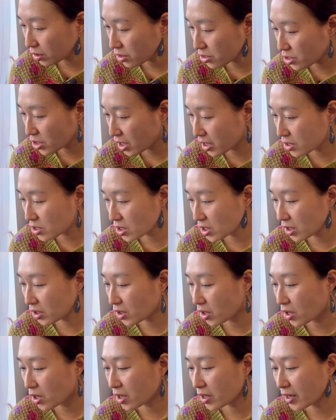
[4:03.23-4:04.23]
changing
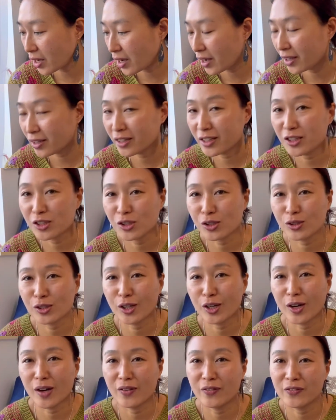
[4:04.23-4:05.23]
yarn, I initially
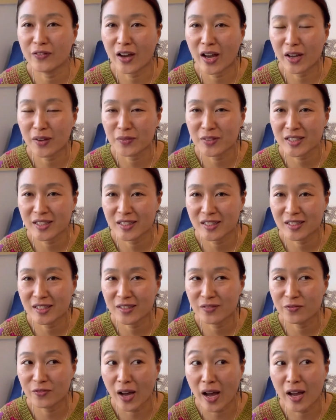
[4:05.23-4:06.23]
got
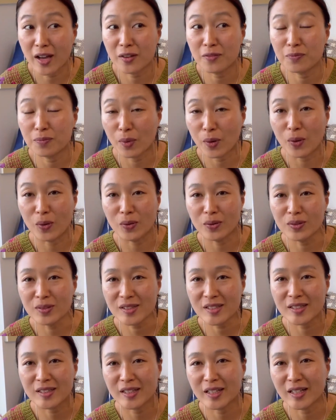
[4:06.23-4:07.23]
5
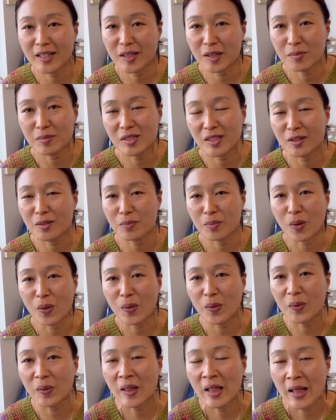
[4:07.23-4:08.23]
bowls. It comes in a
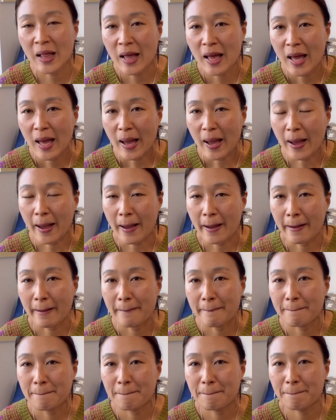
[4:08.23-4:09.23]
bowl.
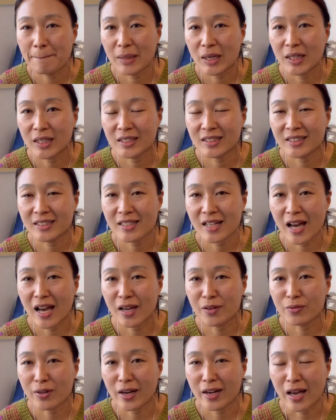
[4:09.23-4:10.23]
But I
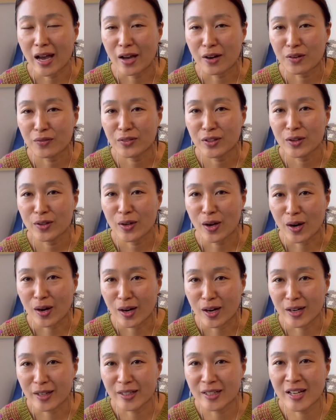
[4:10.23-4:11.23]
ran out of the
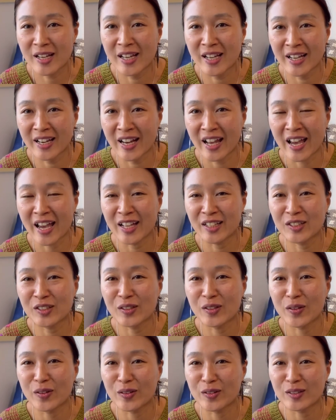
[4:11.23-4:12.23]
yarn and I had to
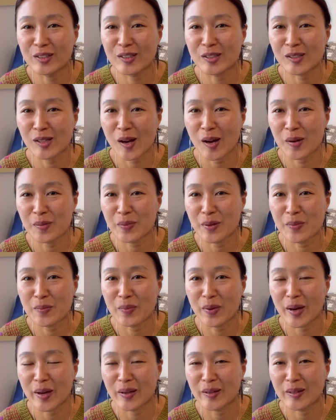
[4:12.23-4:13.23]
go to the shop and
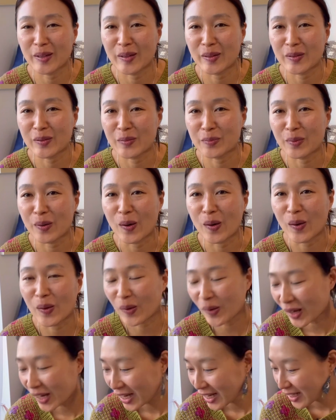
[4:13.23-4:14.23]
buy another
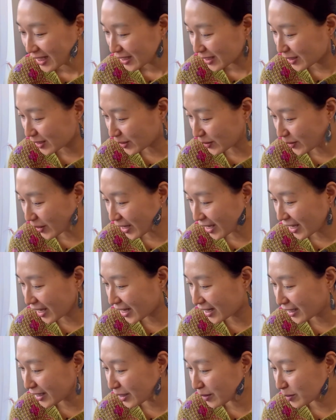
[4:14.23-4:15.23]
ball. So I
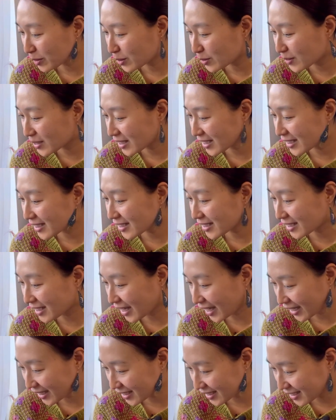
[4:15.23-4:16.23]
ended up using
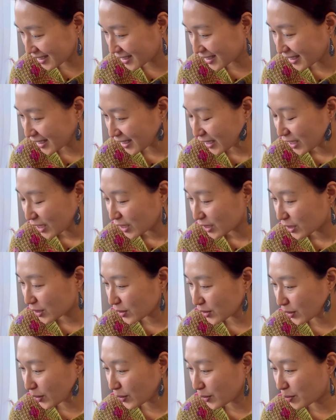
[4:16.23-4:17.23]
6.
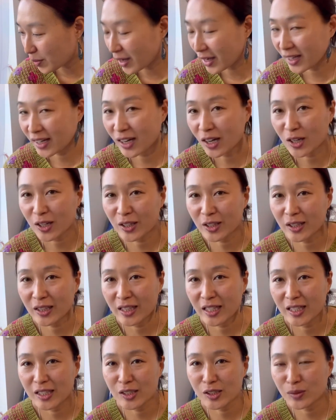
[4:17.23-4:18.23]
So my
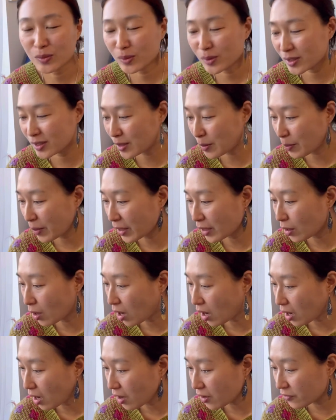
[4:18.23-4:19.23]
calculation was a bit
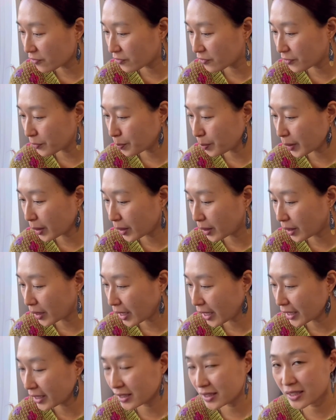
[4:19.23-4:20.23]
off, but
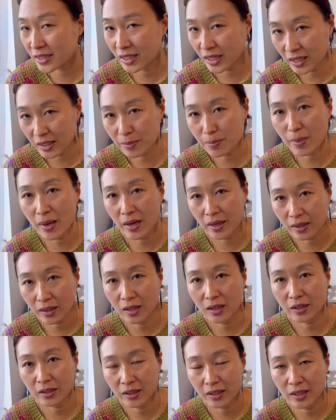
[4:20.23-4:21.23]
I did my
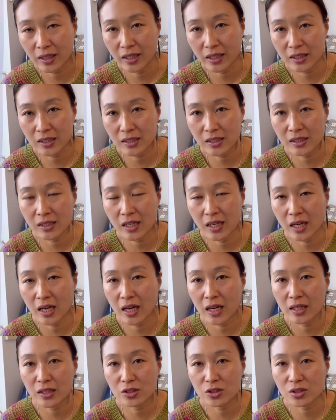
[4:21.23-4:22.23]
calculation and
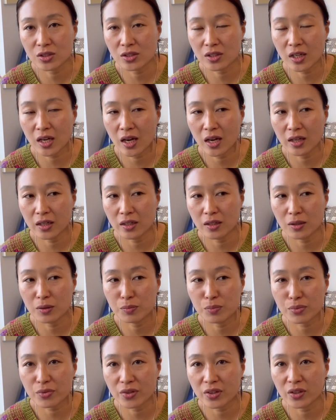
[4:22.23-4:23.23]
I kind of
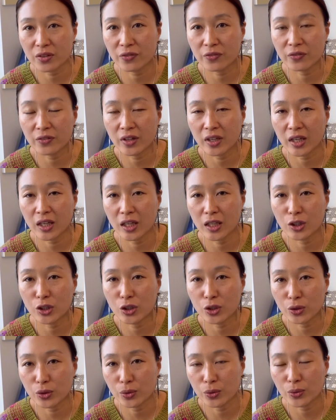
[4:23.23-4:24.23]
briefly
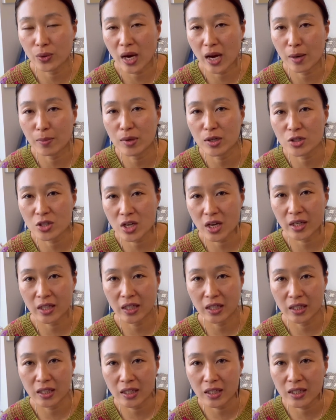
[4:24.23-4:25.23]
knew how much I
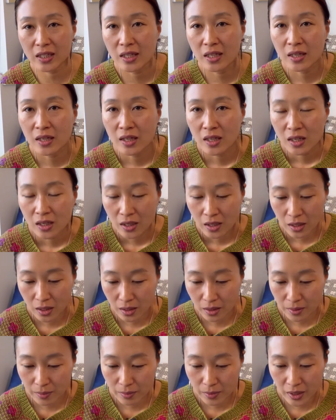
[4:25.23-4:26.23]
needed.
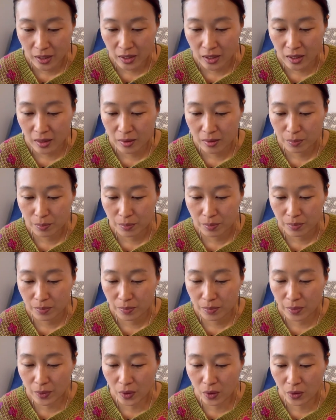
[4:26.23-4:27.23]
And I
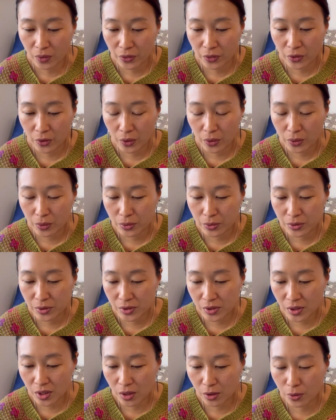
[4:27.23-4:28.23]
bought
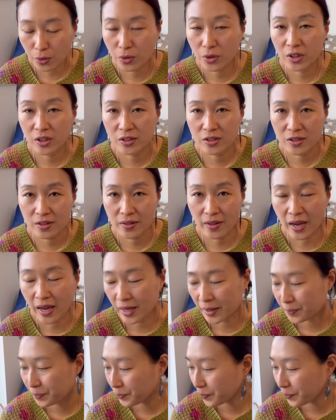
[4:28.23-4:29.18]
those according to that.